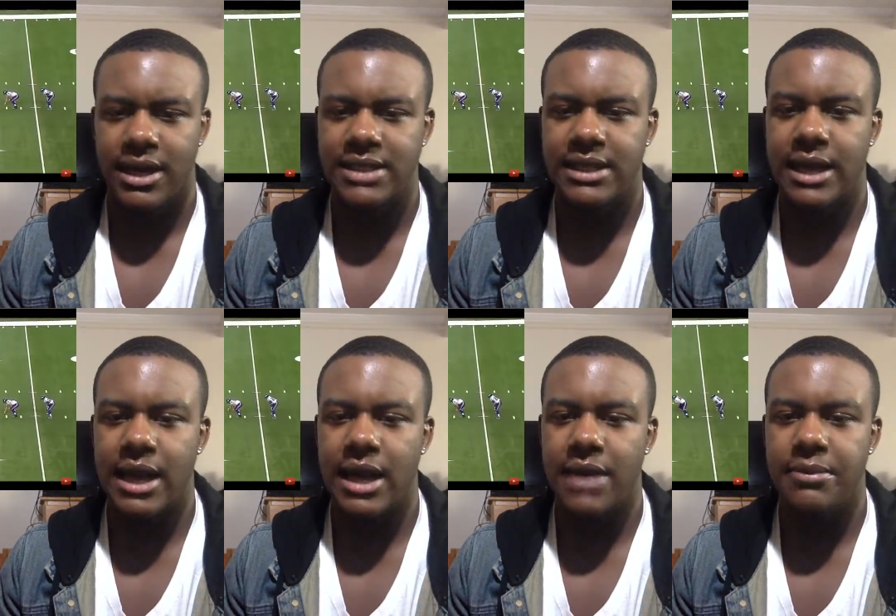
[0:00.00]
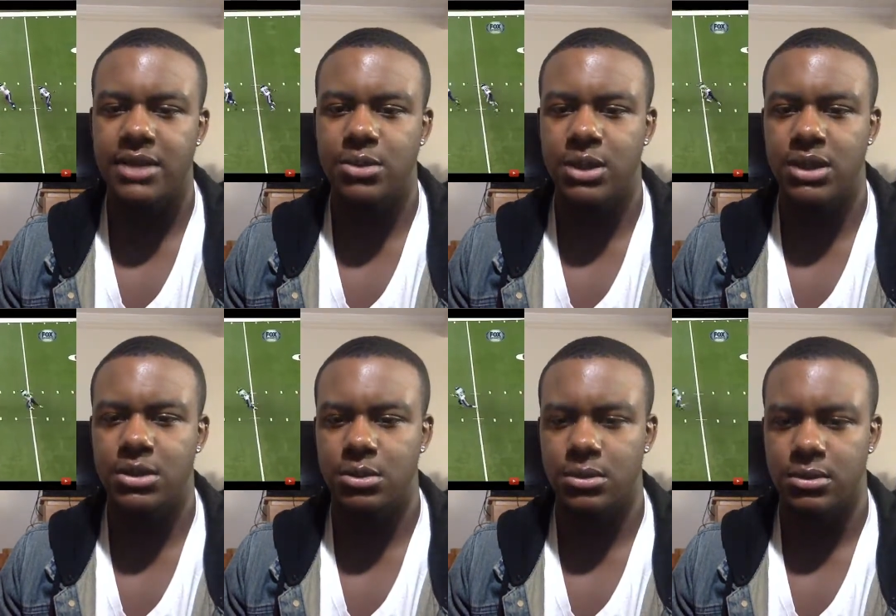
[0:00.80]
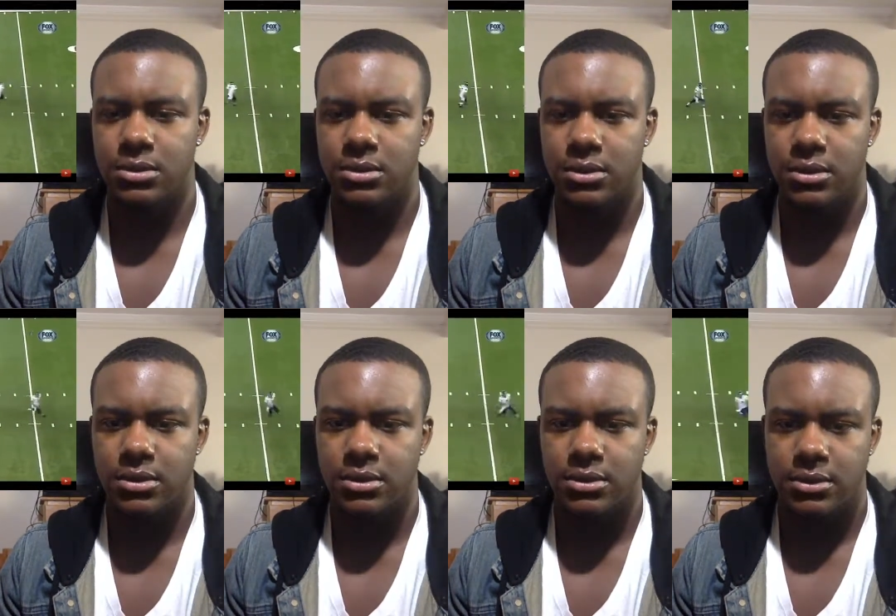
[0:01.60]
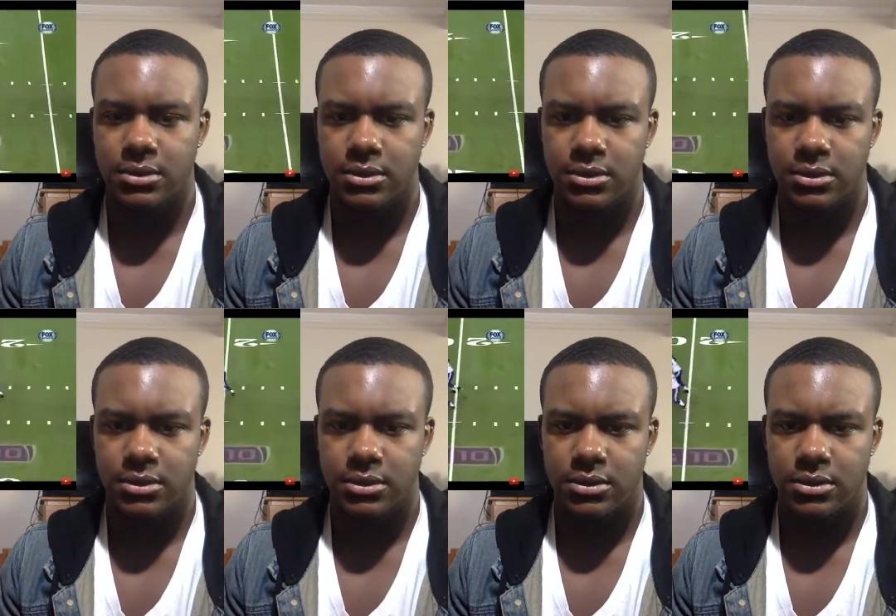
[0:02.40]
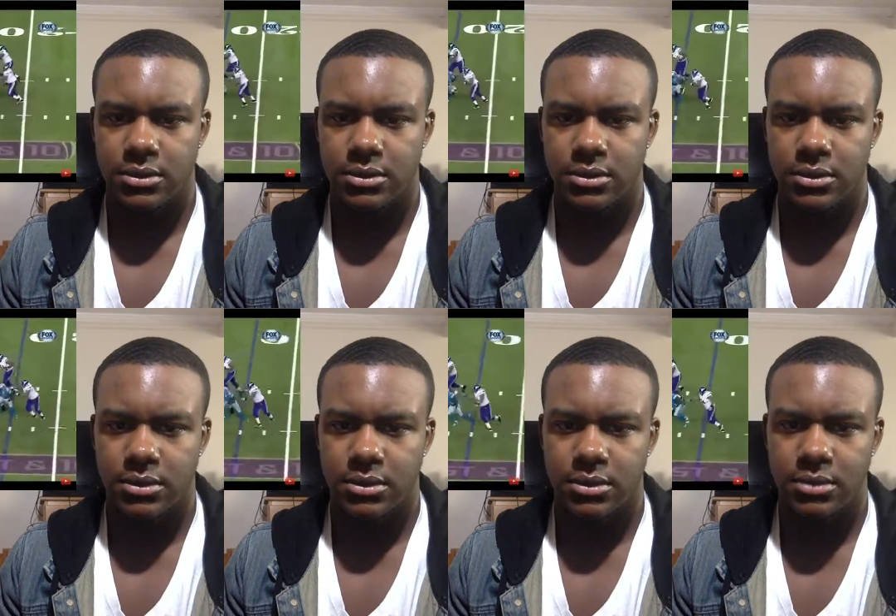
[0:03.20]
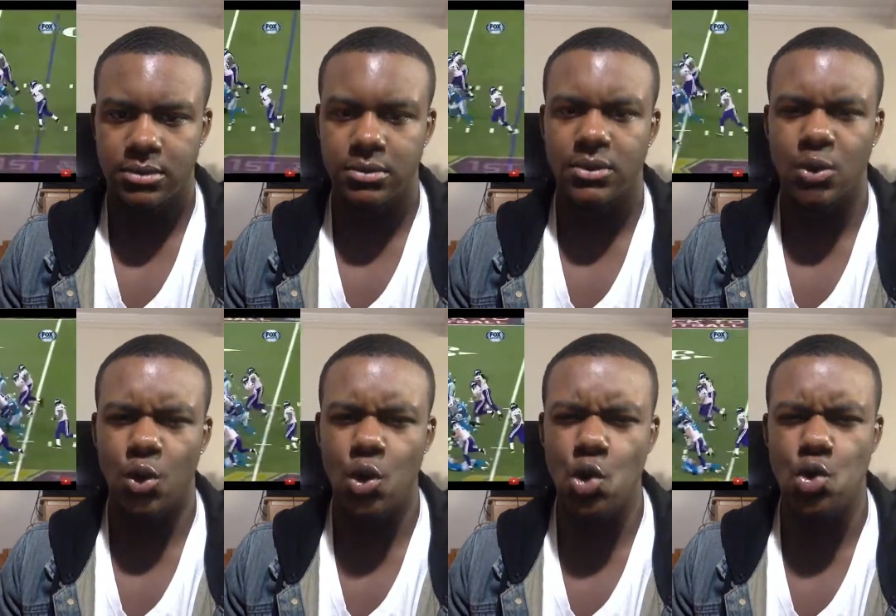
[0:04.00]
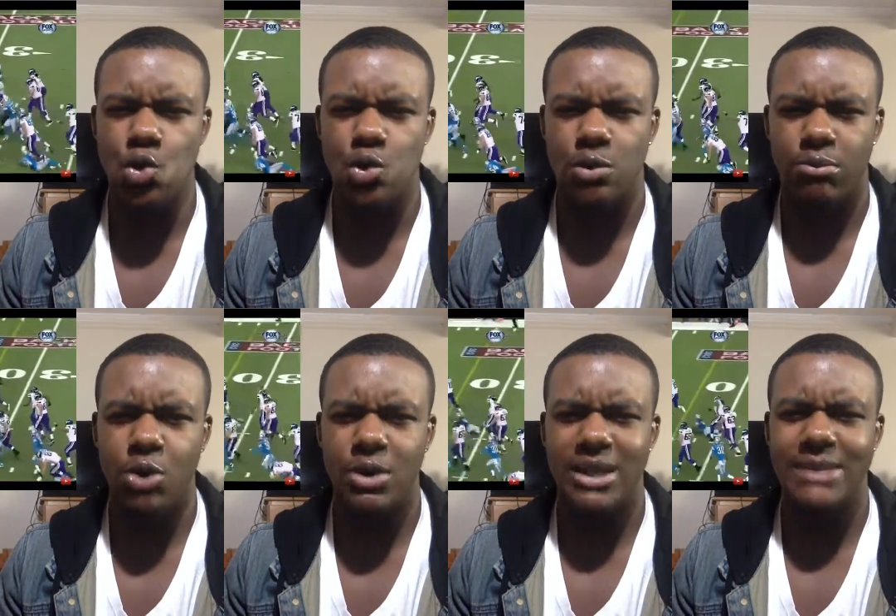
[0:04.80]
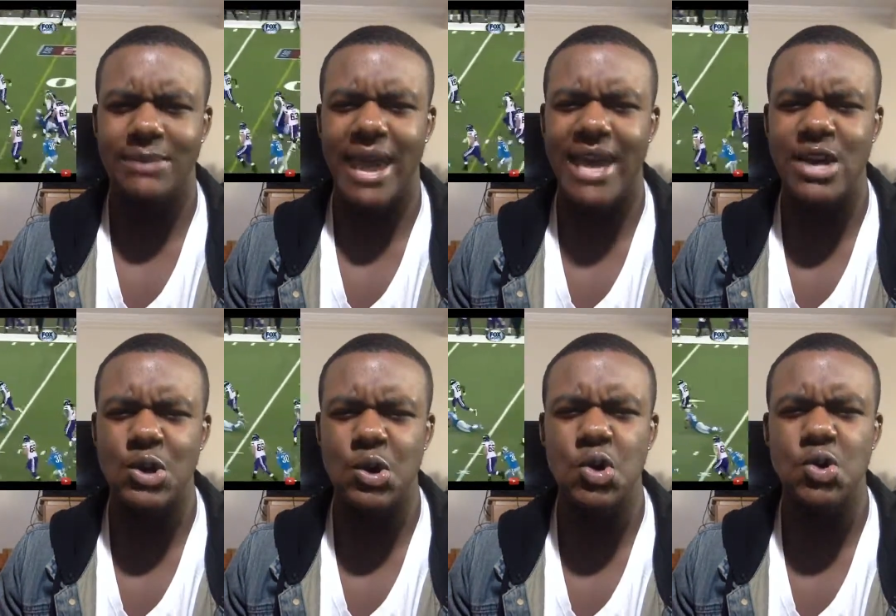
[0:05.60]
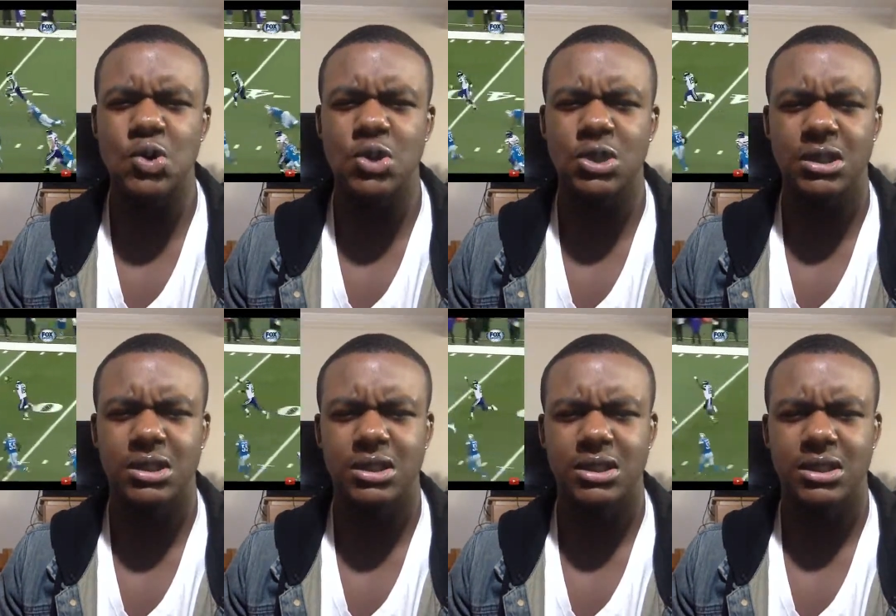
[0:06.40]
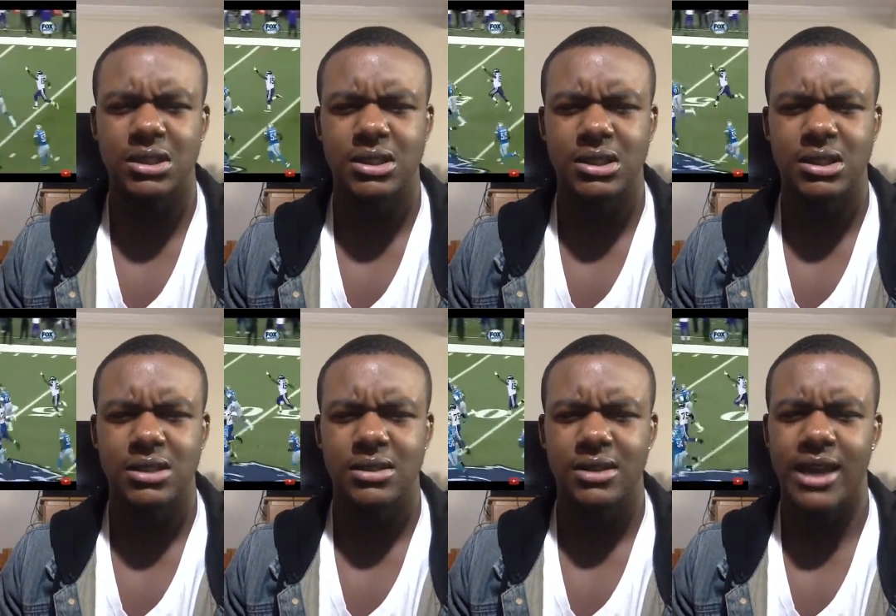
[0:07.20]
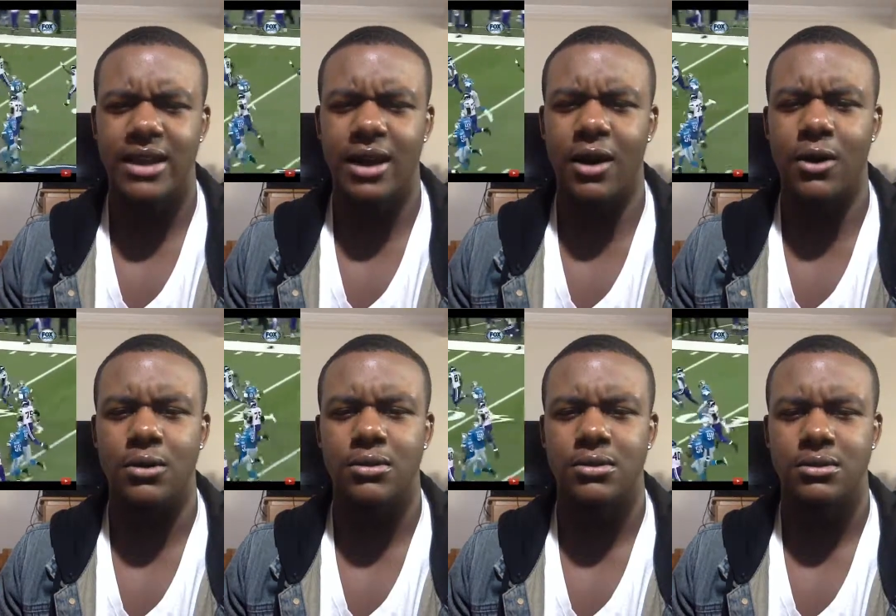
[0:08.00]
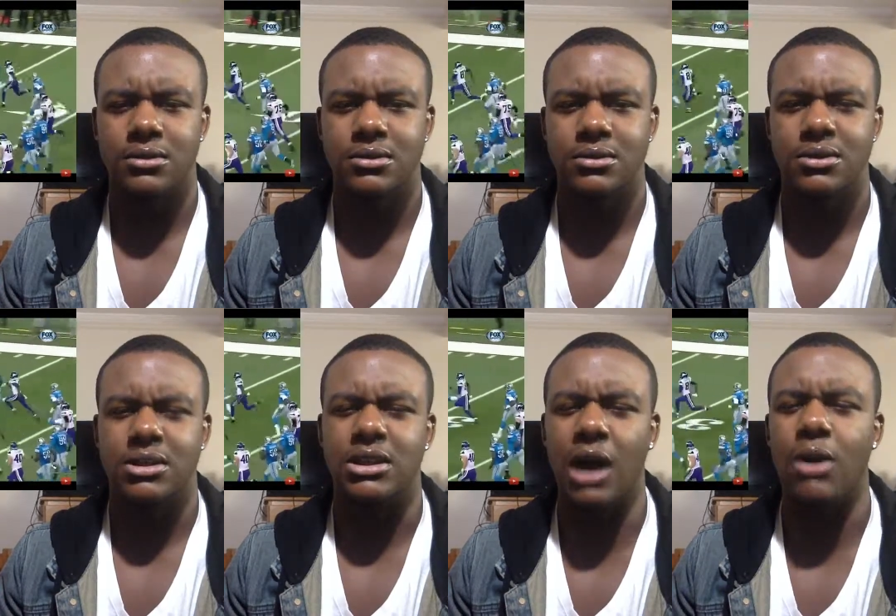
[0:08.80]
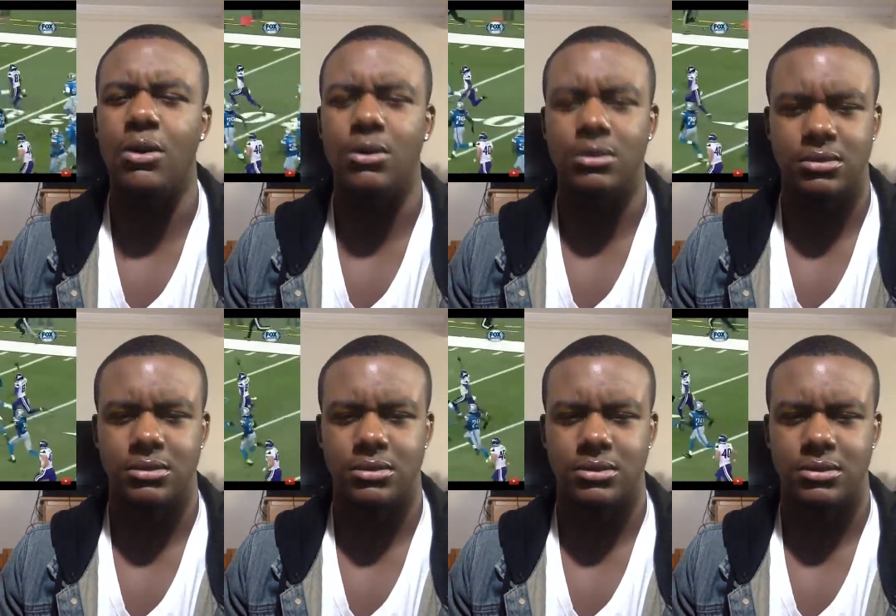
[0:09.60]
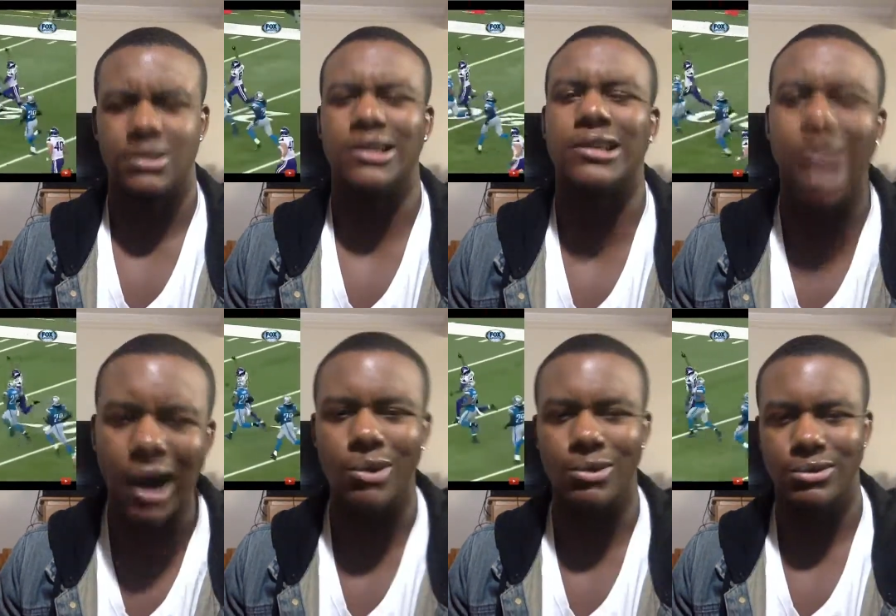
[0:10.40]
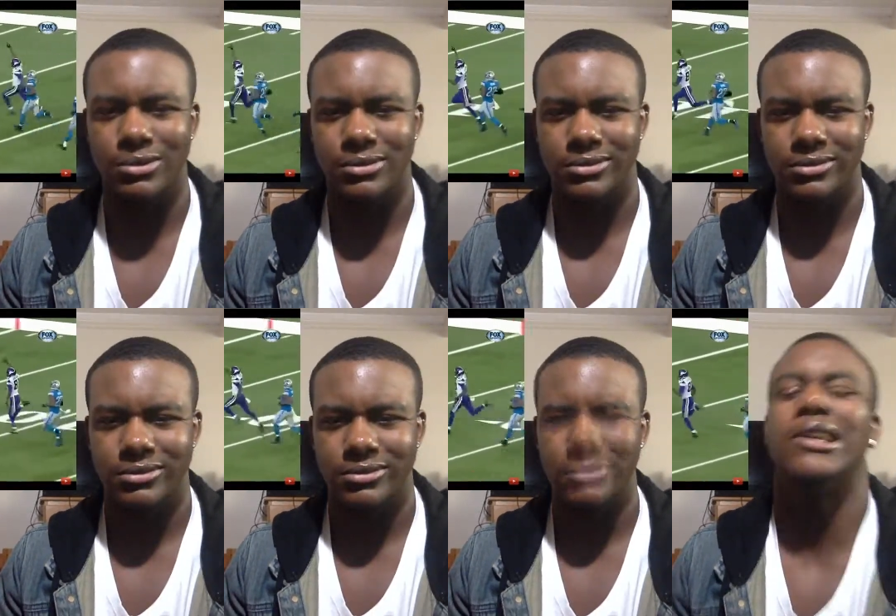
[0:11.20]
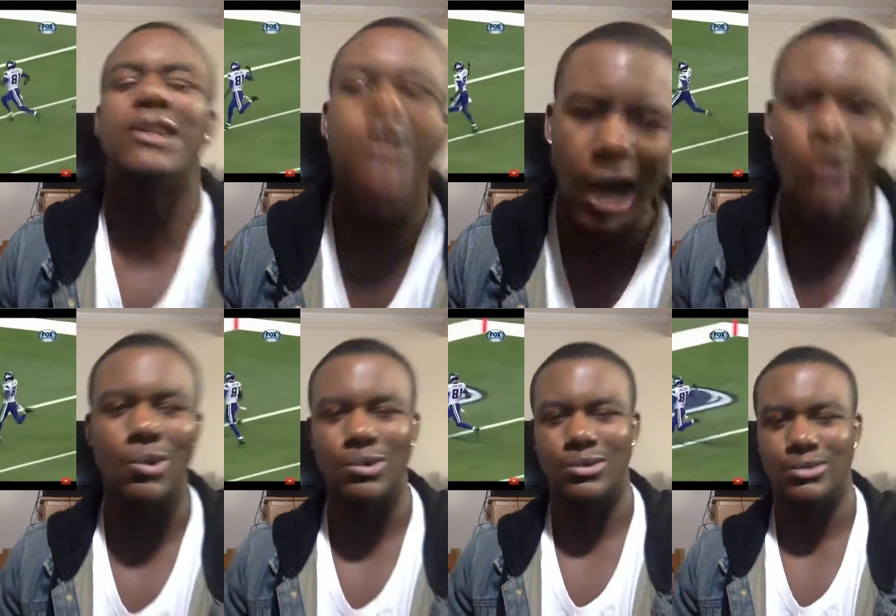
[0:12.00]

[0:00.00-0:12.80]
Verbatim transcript: That's a nine mixed with a two. First offensive play for Minnesota and naturally. Mm. Ooh, broke them ankles. He gone. Gone. Gone. Gone.